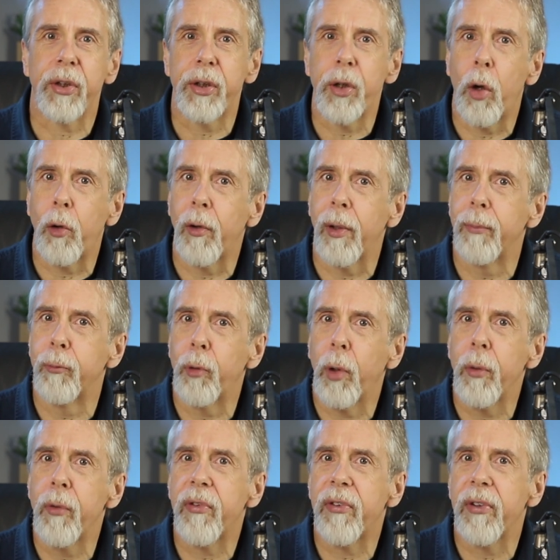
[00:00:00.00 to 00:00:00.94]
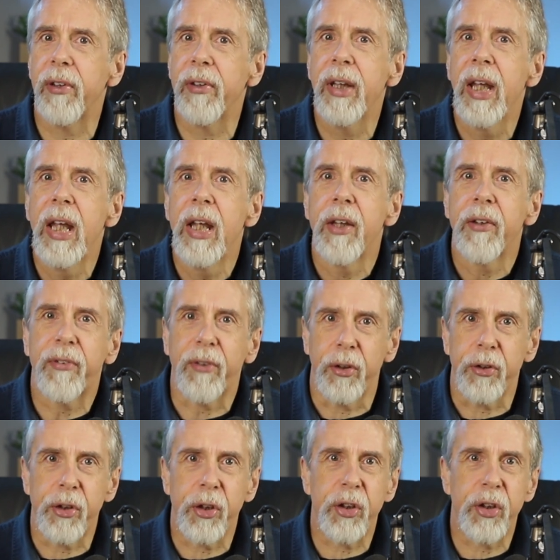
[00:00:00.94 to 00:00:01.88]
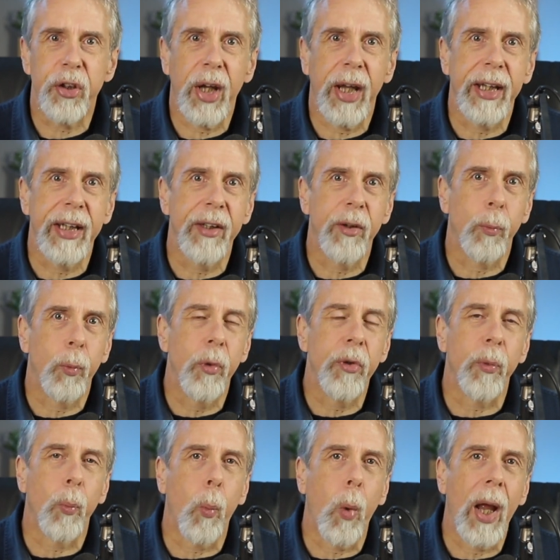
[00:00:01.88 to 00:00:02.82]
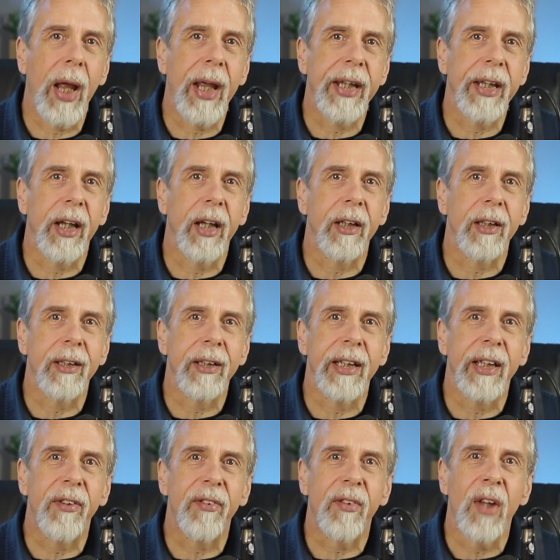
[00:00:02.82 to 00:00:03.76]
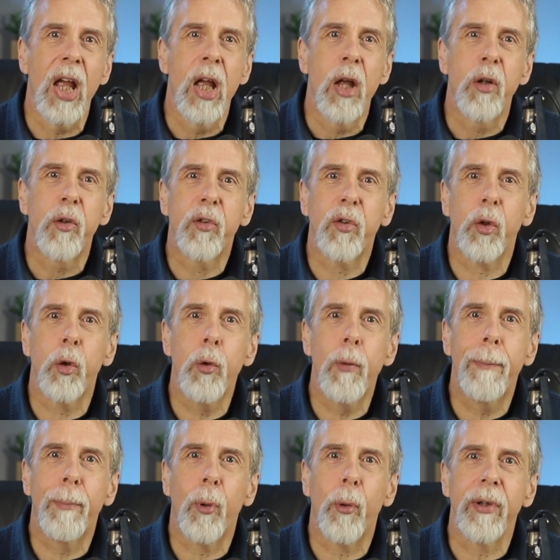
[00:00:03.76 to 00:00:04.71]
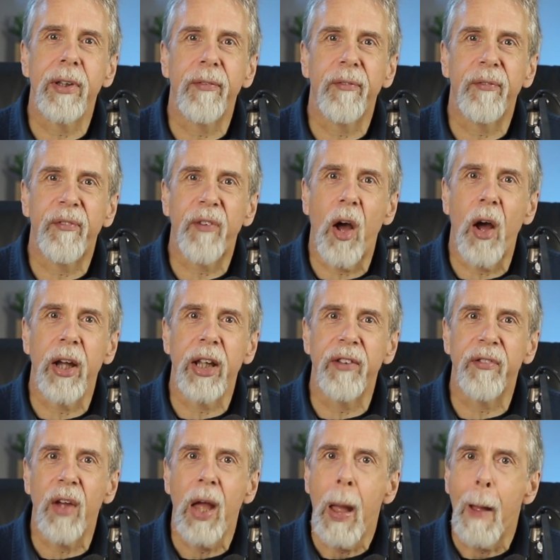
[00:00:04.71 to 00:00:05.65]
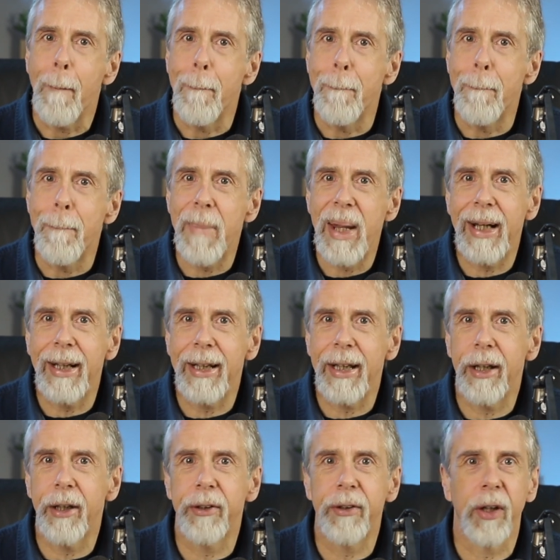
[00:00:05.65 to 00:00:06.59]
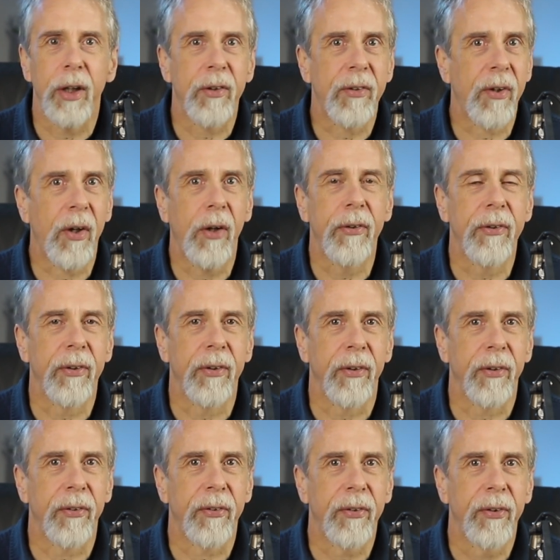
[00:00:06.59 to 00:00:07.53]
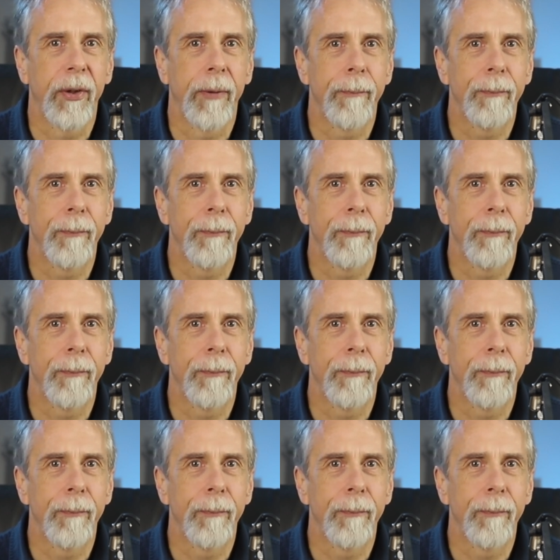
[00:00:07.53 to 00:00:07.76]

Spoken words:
Yoram Rosen, such a shade would weigh at least 2.5 million tons.